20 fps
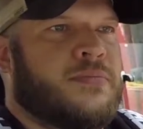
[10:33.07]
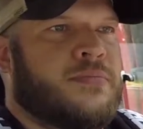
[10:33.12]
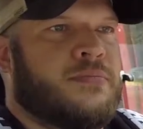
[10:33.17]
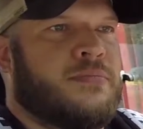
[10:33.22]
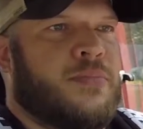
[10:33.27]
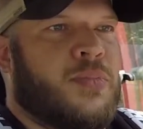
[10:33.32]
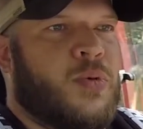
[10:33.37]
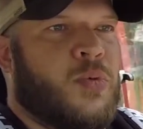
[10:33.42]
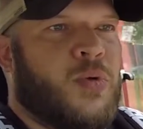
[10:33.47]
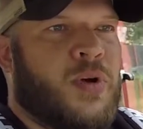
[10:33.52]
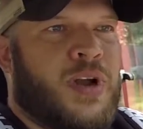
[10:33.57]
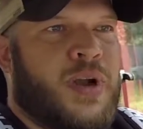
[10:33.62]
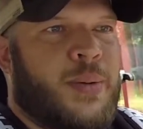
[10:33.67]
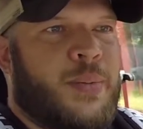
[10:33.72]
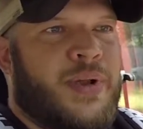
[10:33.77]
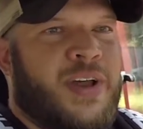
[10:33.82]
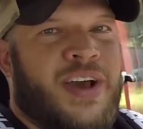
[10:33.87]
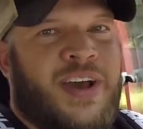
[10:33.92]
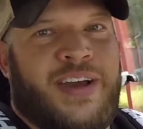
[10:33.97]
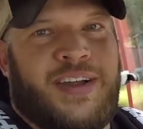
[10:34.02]
But when I'm
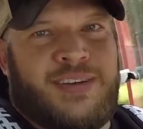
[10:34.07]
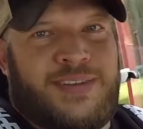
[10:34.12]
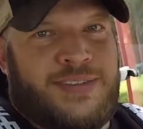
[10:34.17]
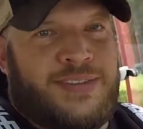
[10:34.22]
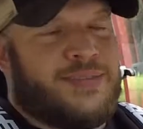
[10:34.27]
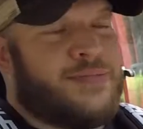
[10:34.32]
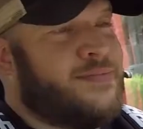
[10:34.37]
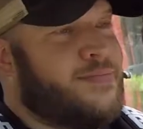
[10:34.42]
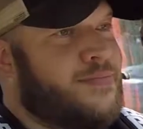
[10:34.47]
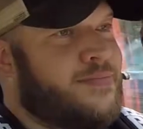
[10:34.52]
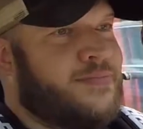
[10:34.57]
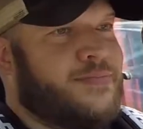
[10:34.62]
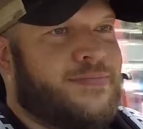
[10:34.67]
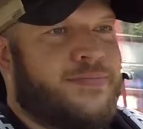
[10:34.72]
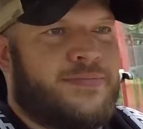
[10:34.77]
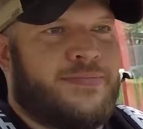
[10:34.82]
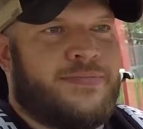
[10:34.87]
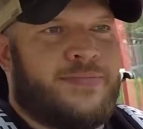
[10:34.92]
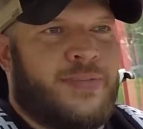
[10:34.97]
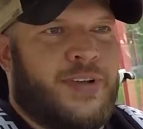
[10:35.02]
not,
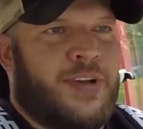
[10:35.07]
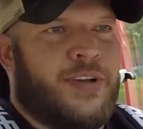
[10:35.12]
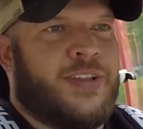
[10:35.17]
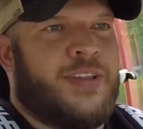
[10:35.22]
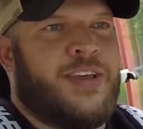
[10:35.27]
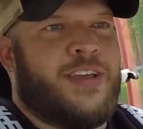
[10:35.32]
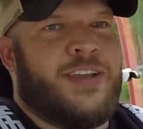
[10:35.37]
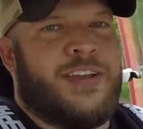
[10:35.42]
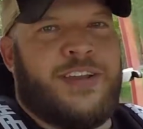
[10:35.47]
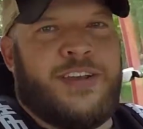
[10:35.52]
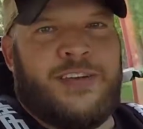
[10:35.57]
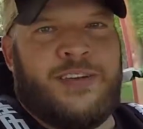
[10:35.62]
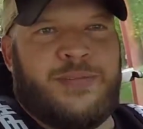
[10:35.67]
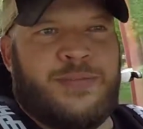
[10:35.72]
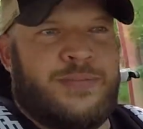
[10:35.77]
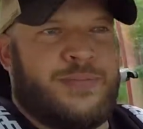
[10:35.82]
I'll let you know.